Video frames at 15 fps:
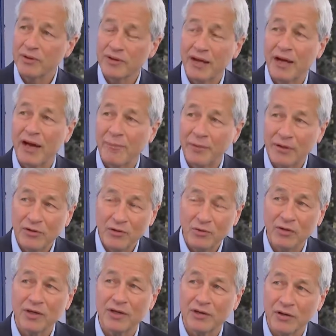Okay? I mean, you
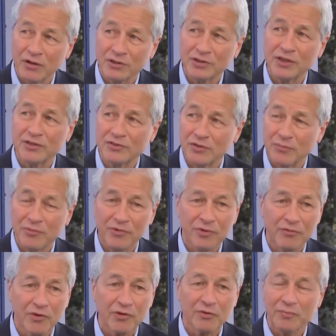look at our systems,
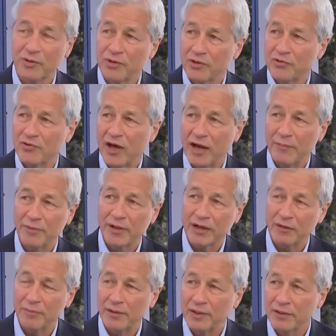vulnerability to cyber, and that
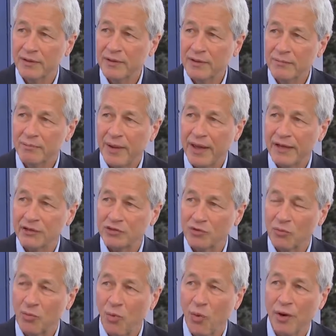could be banks or
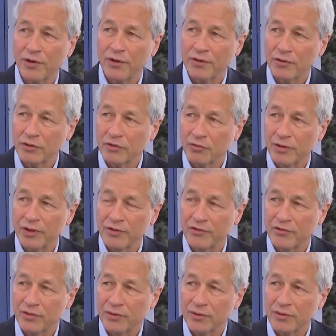water or grids
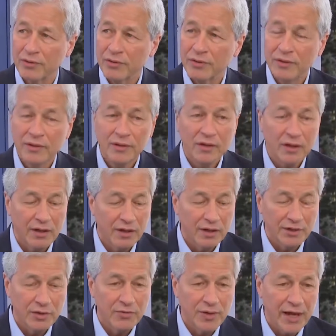or
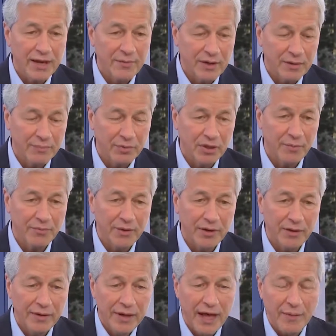you name it, I'd put up
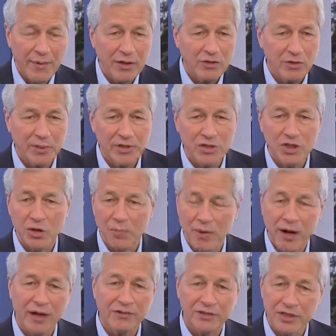there. I'm not going to talk about
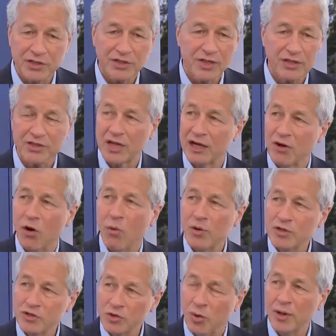geopolitics because that's kind of
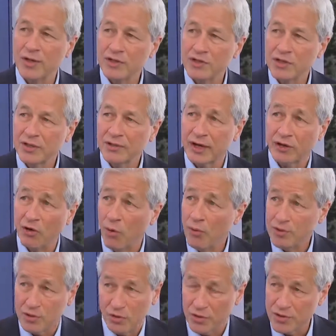always noise. That can
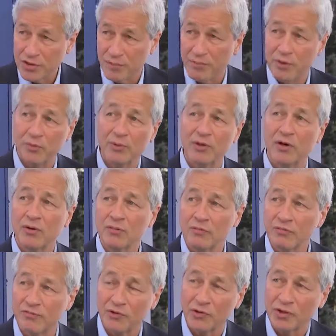always cause something that we don't
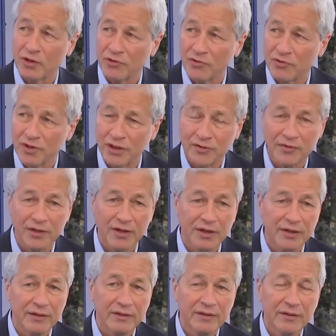fully understand today.